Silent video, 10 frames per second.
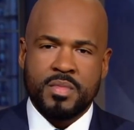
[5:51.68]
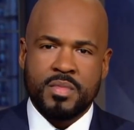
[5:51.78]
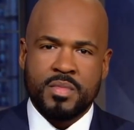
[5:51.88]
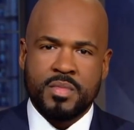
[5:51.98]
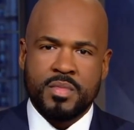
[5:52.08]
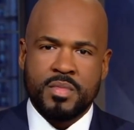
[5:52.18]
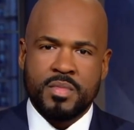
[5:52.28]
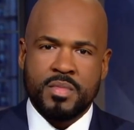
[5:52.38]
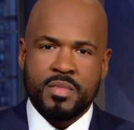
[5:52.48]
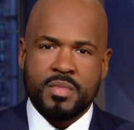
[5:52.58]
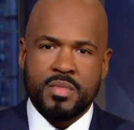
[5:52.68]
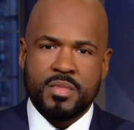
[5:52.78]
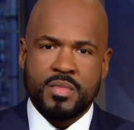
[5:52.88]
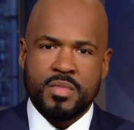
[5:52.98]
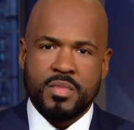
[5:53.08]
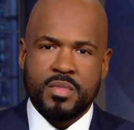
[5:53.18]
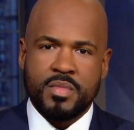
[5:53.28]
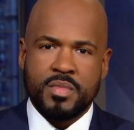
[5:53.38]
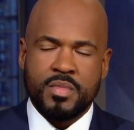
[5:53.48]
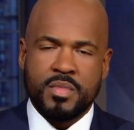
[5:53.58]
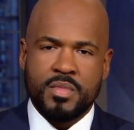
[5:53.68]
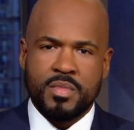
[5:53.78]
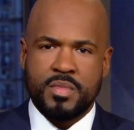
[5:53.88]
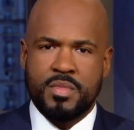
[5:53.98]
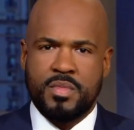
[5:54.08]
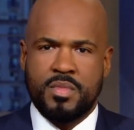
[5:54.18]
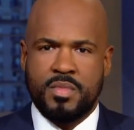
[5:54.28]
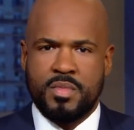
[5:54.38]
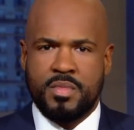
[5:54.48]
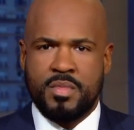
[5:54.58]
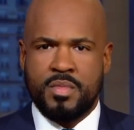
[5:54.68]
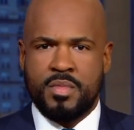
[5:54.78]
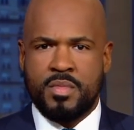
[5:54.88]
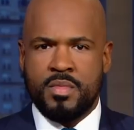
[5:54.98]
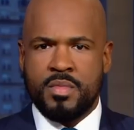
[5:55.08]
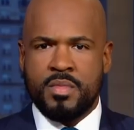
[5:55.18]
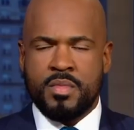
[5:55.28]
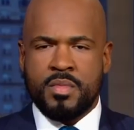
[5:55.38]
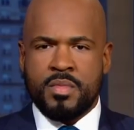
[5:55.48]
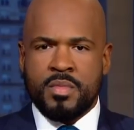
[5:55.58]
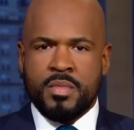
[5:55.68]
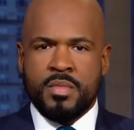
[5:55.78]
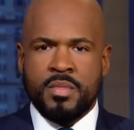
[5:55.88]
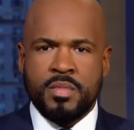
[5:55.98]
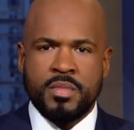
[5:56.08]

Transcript: The person shown says nothing.